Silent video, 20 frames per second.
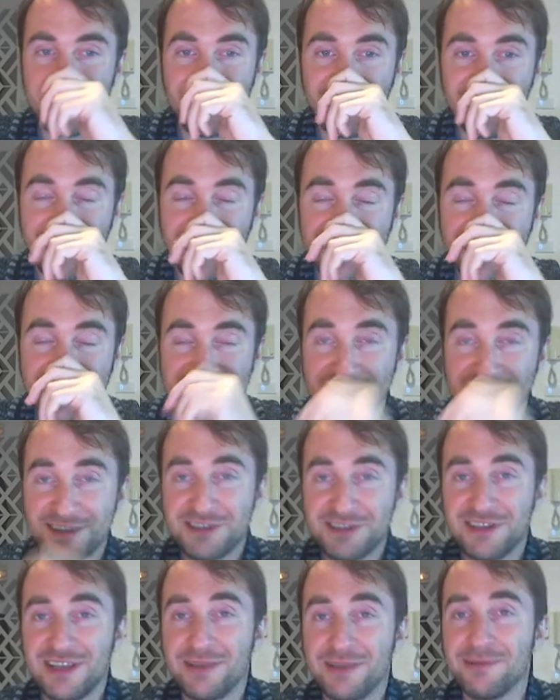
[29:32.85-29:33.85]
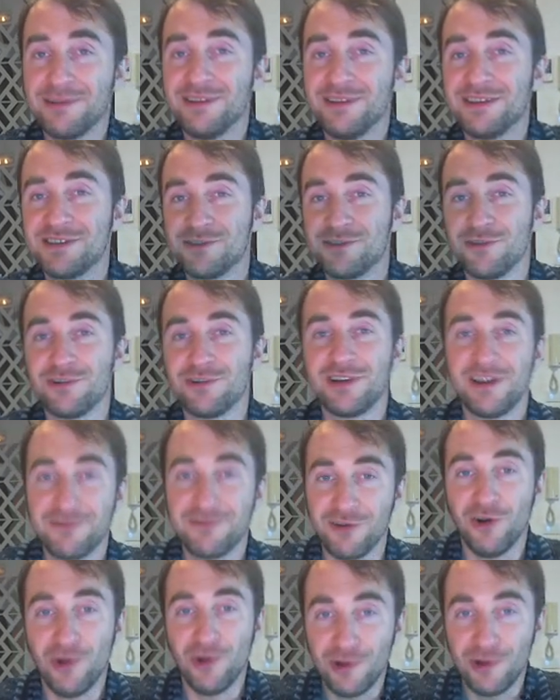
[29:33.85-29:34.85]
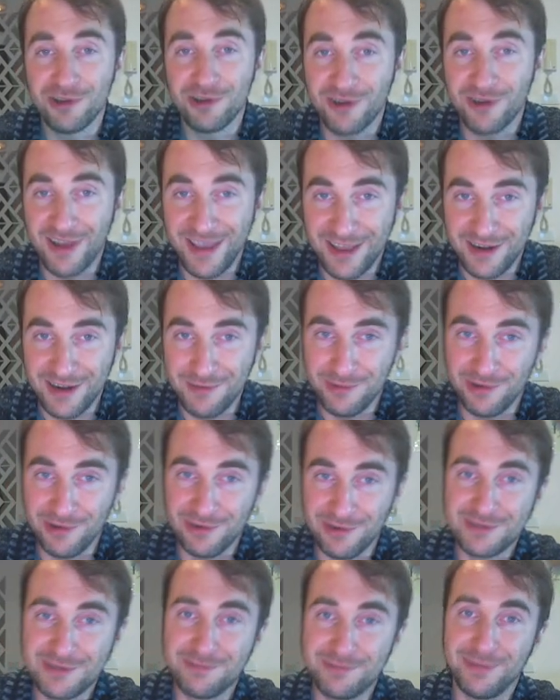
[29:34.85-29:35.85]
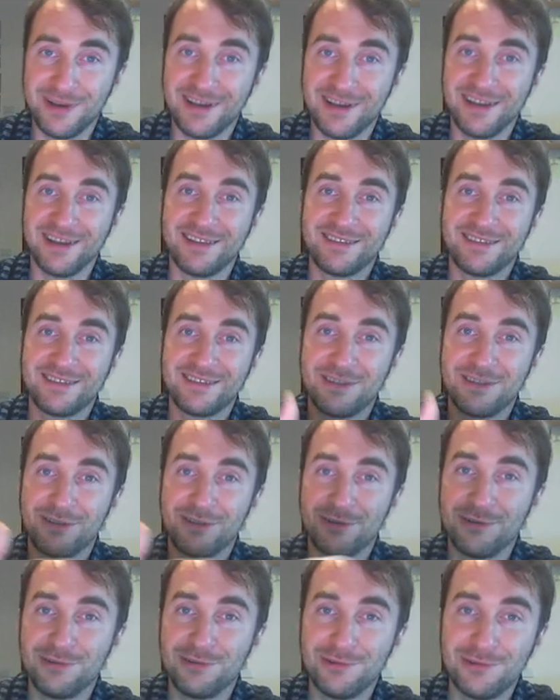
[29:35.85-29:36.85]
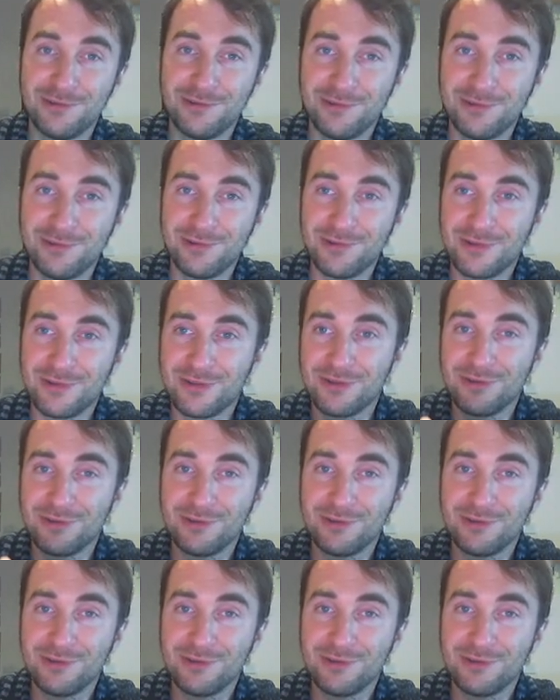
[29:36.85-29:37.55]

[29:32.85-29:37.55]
talking essentially about the story of older animals, but through